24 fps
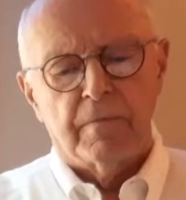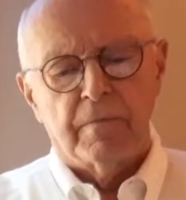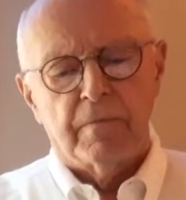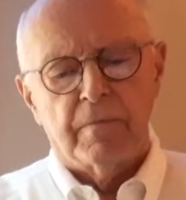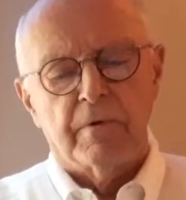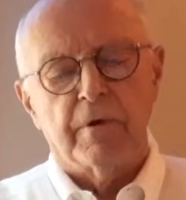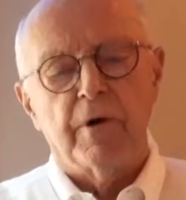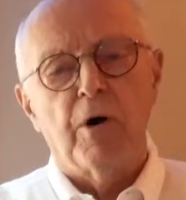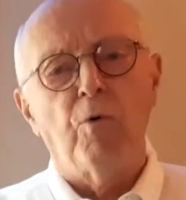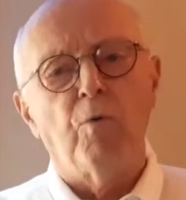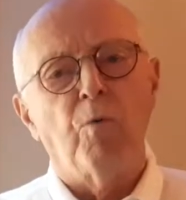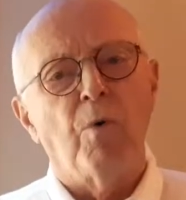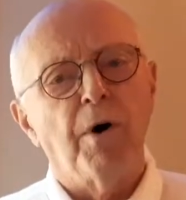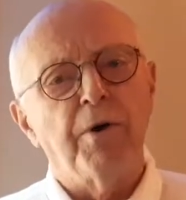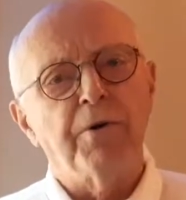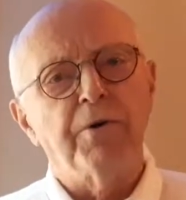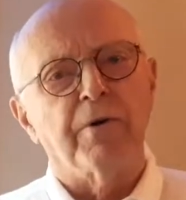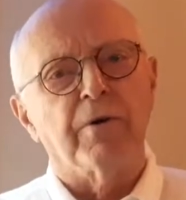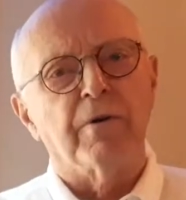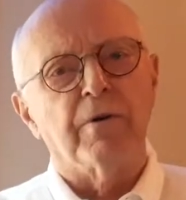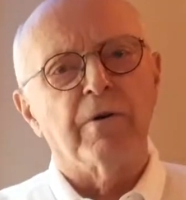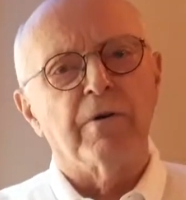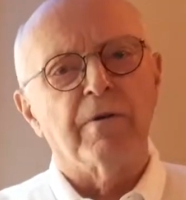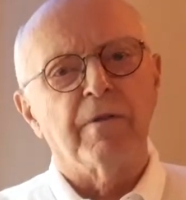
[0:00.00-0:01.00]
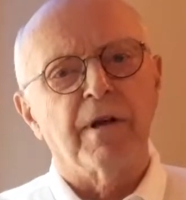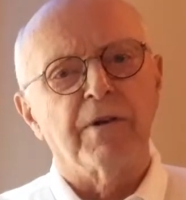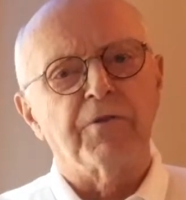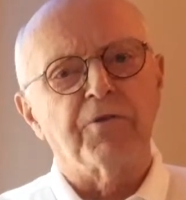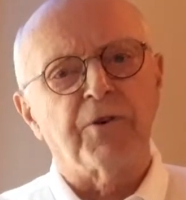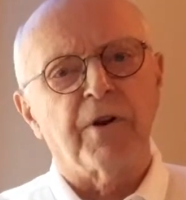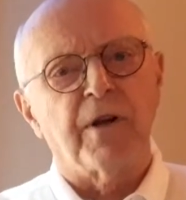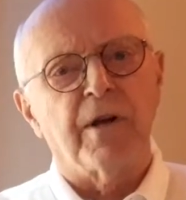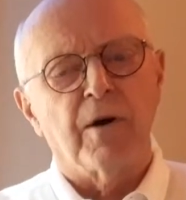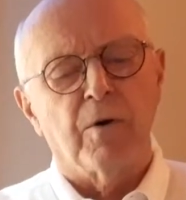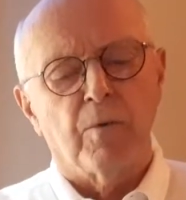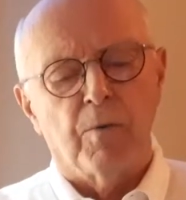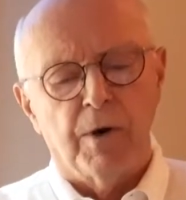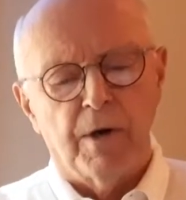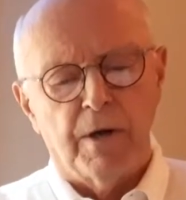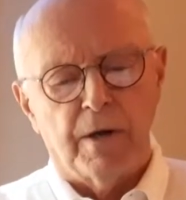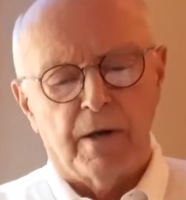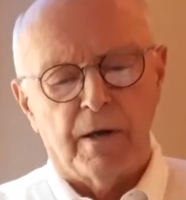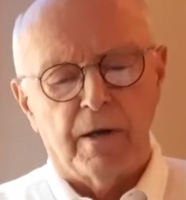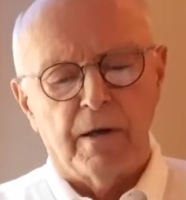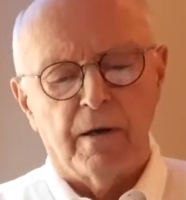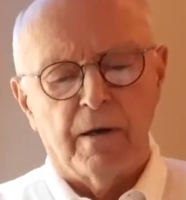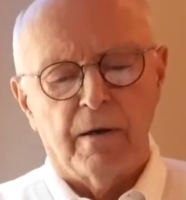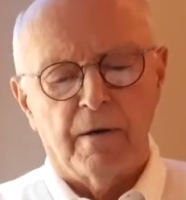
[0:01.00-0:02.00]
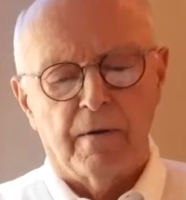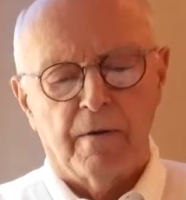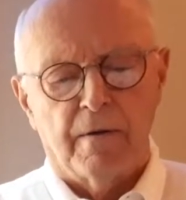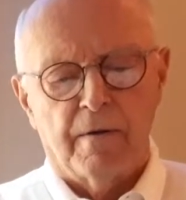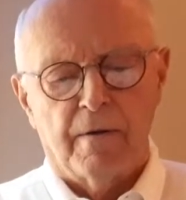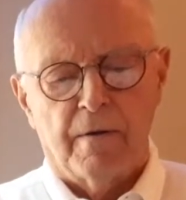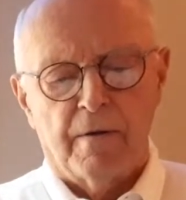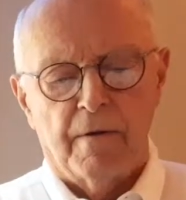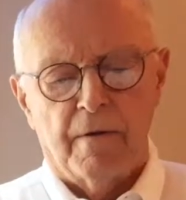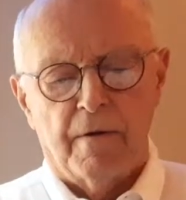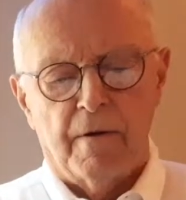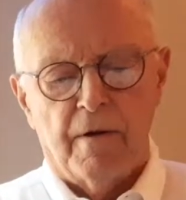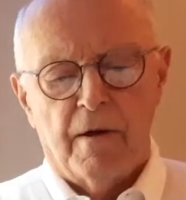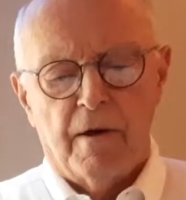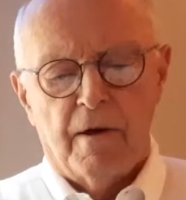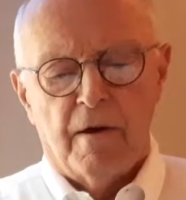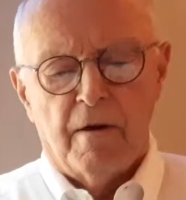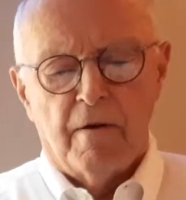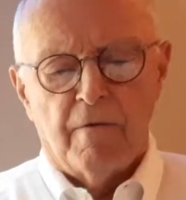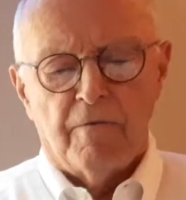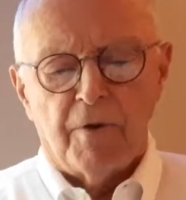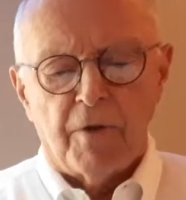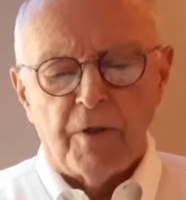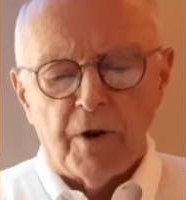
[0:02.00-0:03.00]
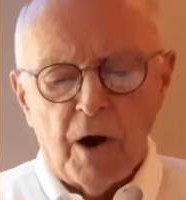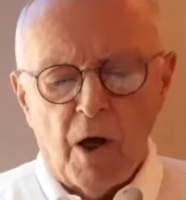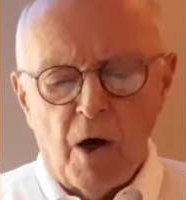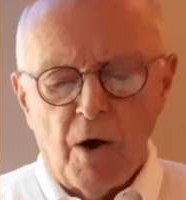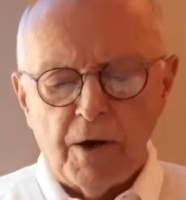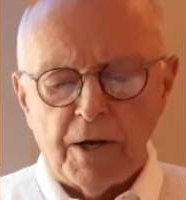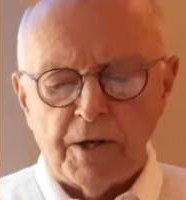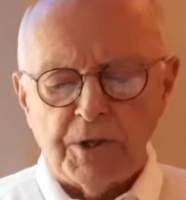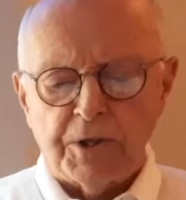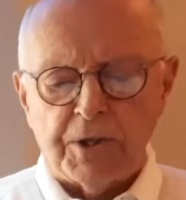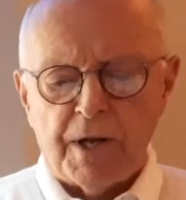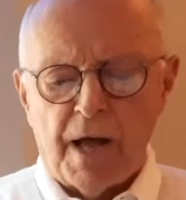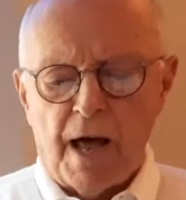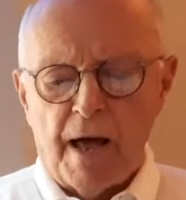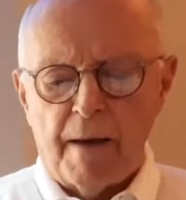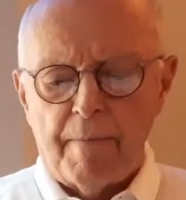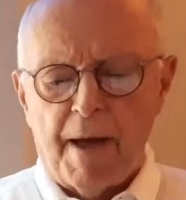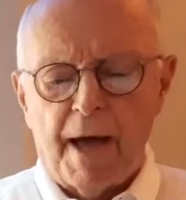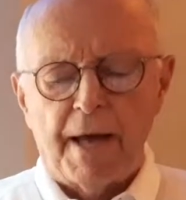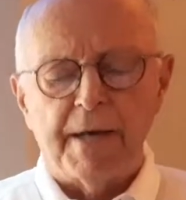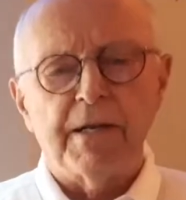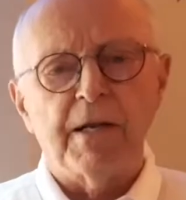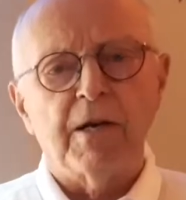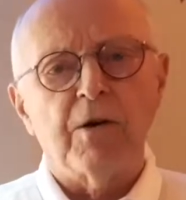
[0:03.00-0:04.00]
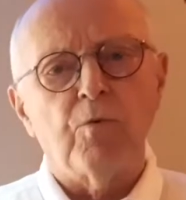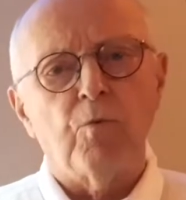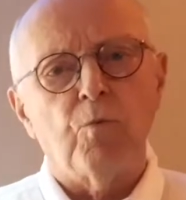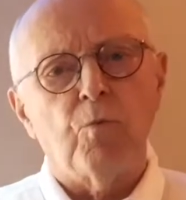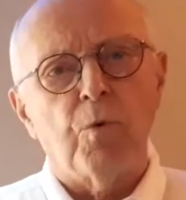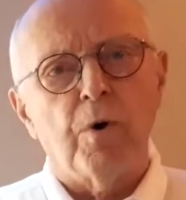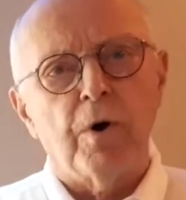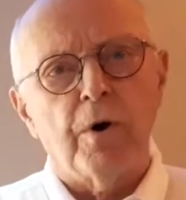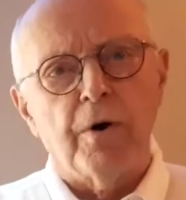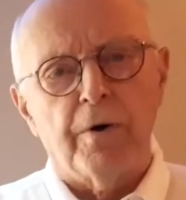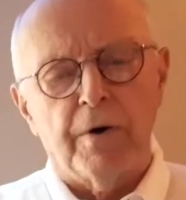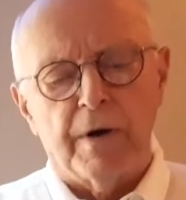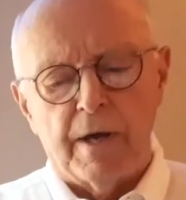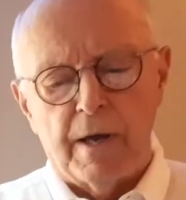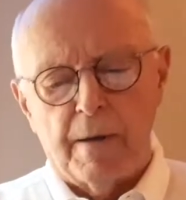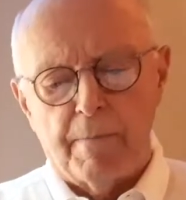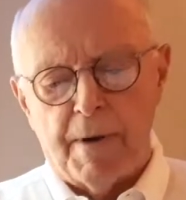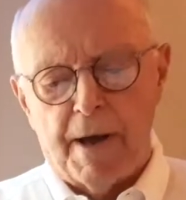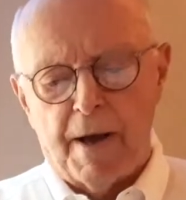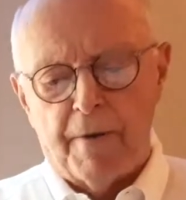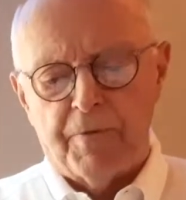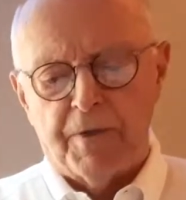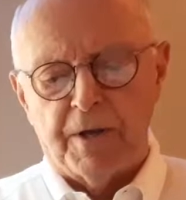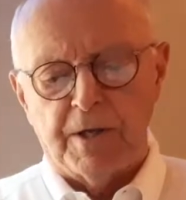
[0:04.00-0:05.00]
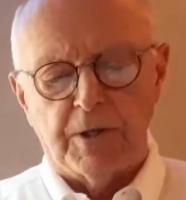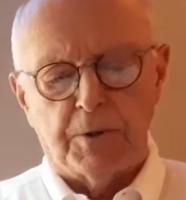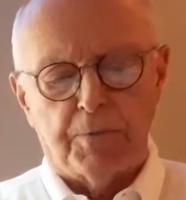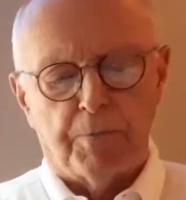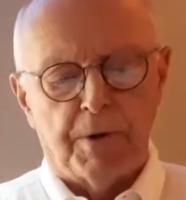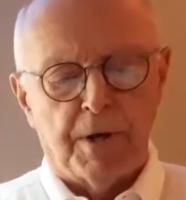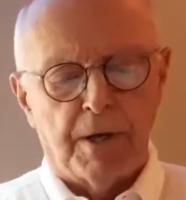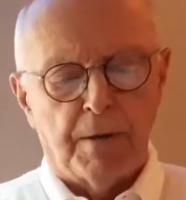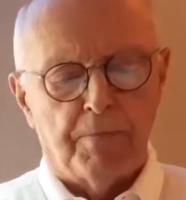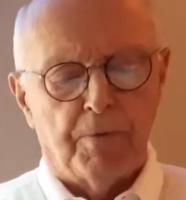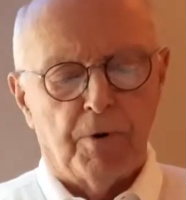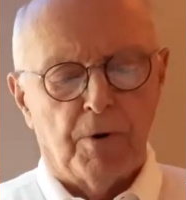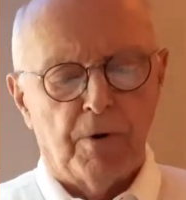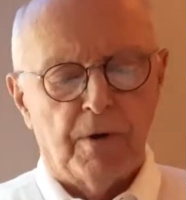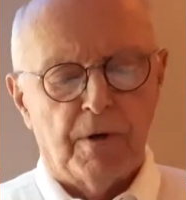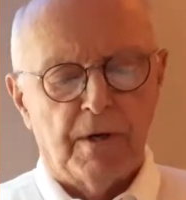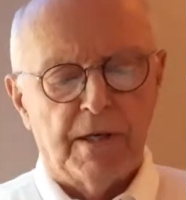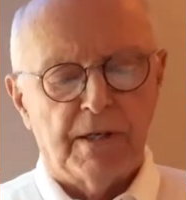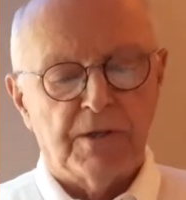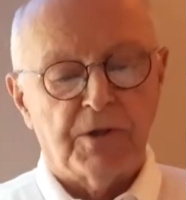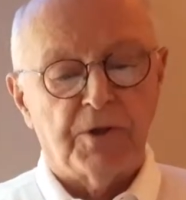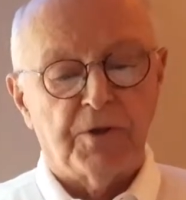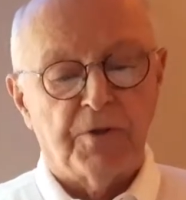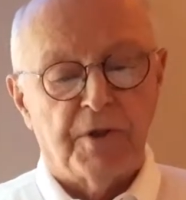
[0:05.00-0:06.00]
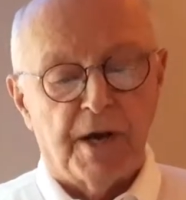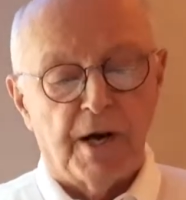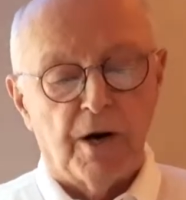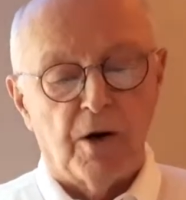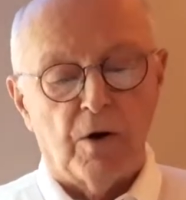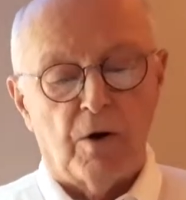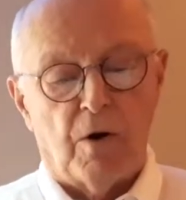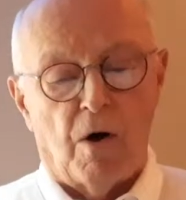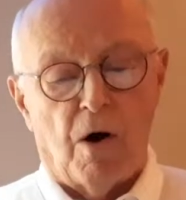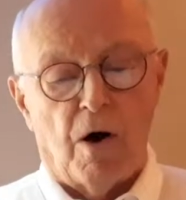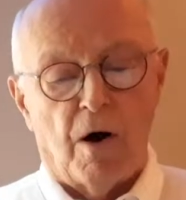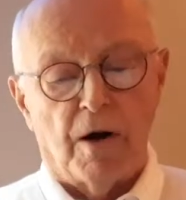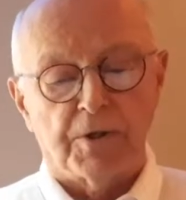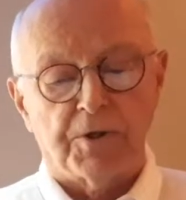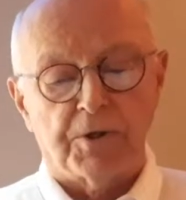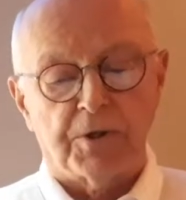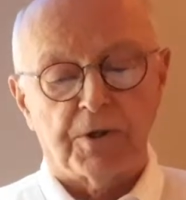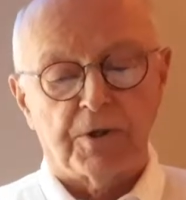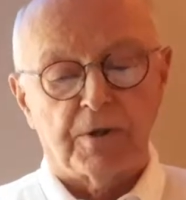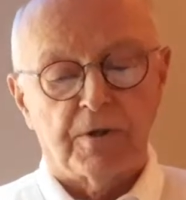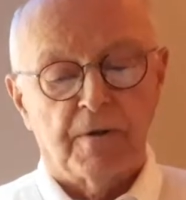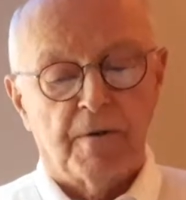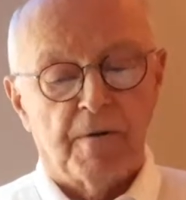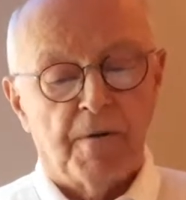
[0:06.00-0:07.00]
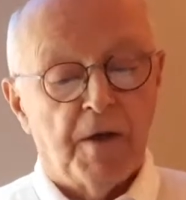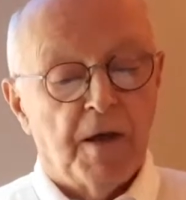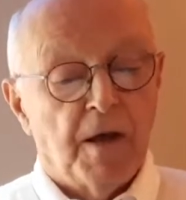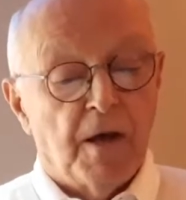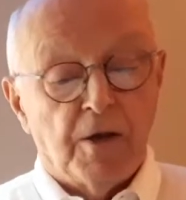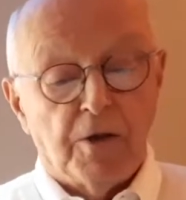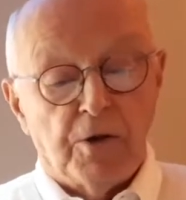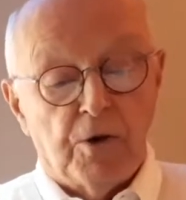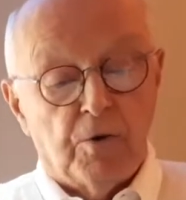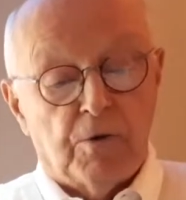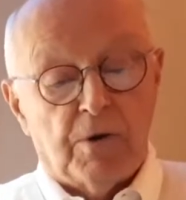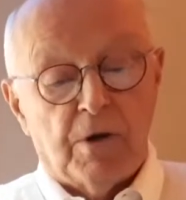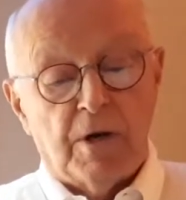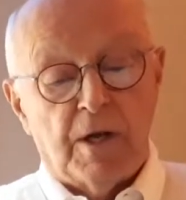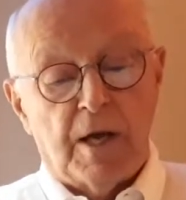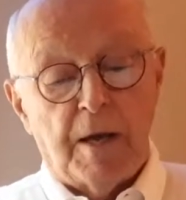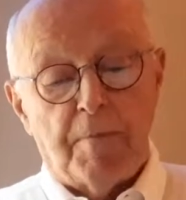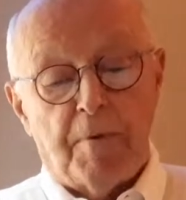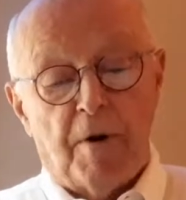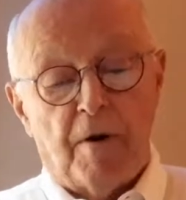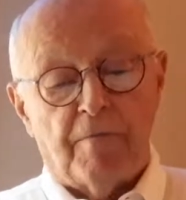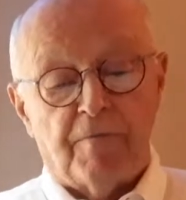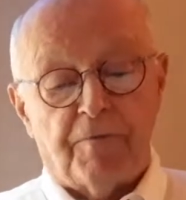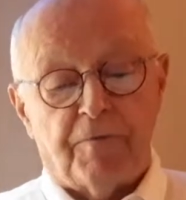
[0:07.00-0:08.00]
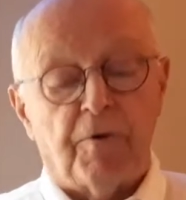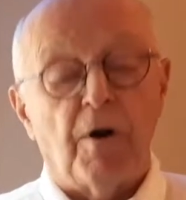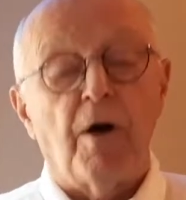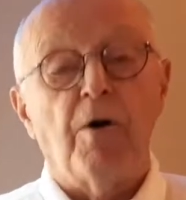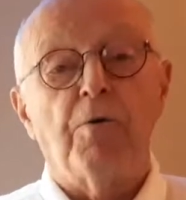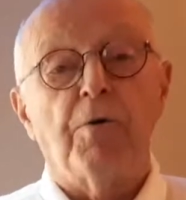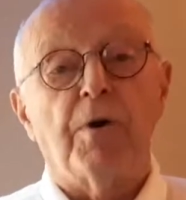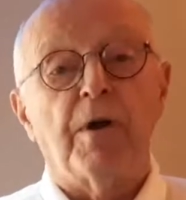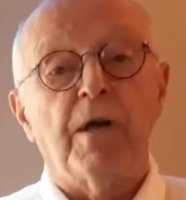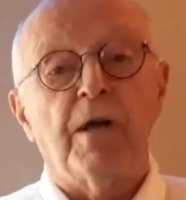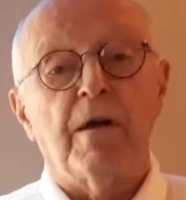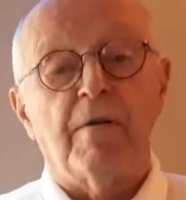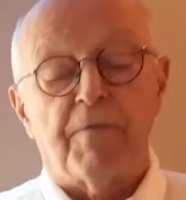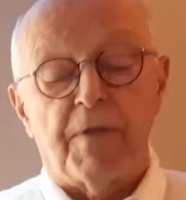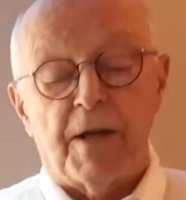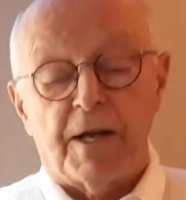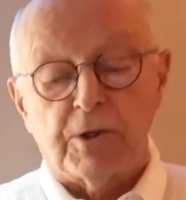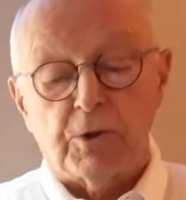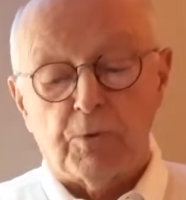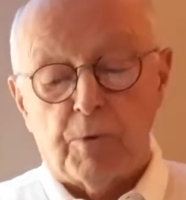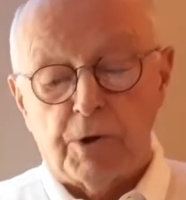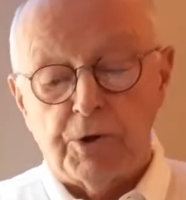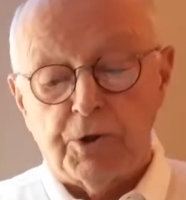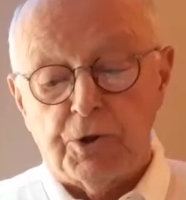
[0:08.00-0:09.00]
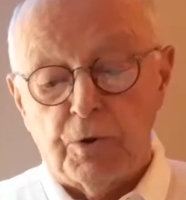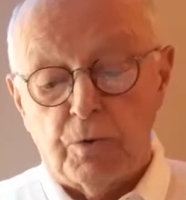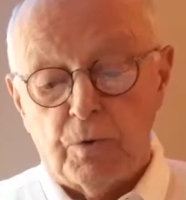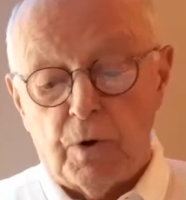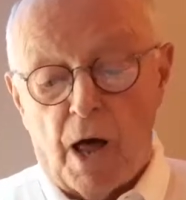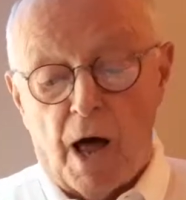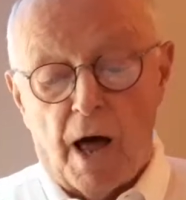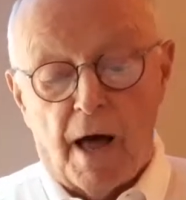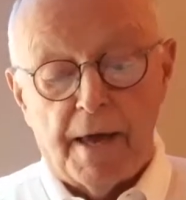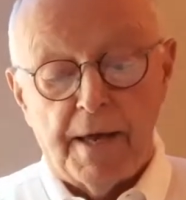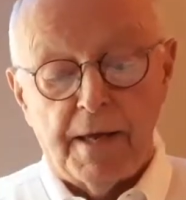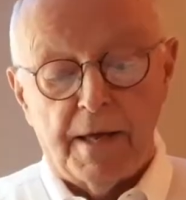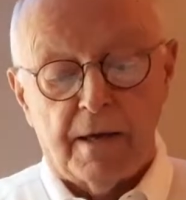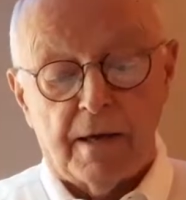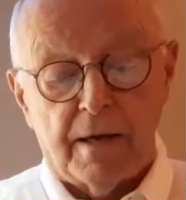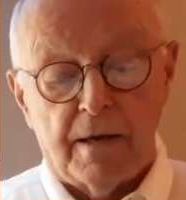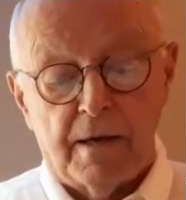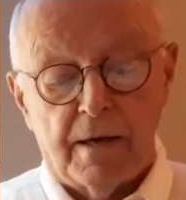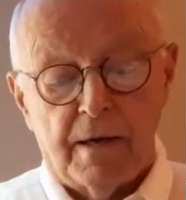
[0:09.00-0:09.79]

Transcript: No wonder they stay away. For the longest time, I didn't worry about these people. It's their loss. You can keep on floating if that's what you like.